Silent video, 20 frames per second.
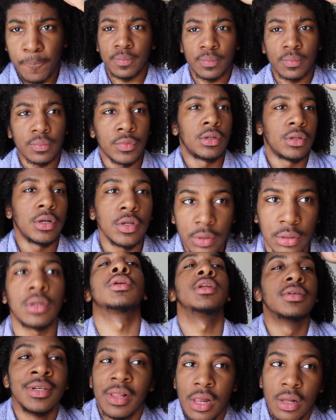like to section
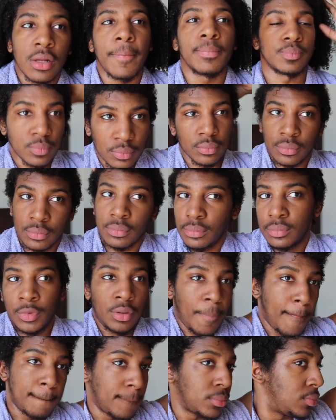off my hair. So I
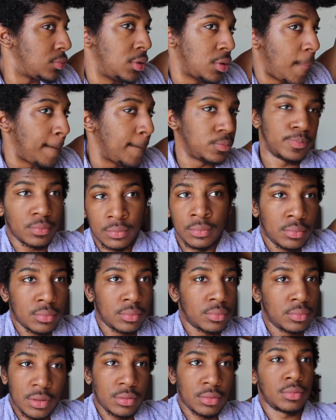just had a front
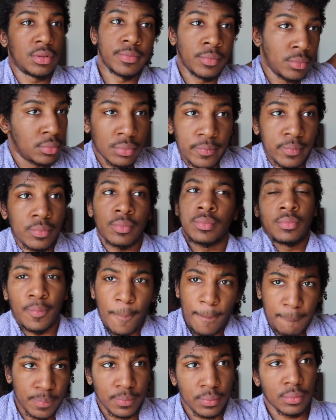section, a crown
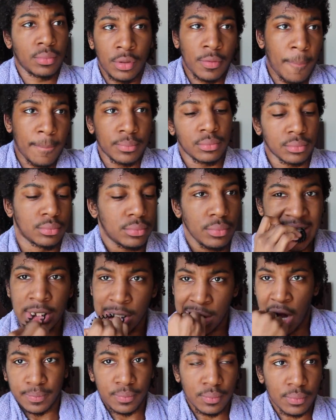section, and
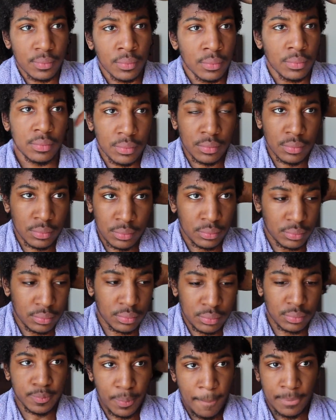then the 2 back
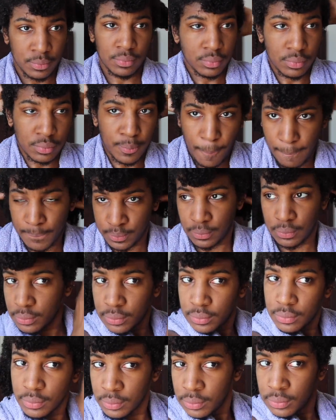sections.
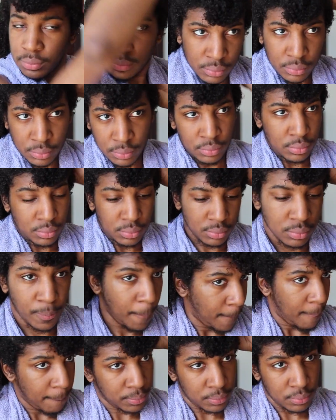And now I'm just going to show you
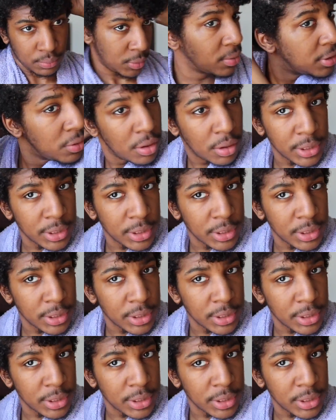guys like what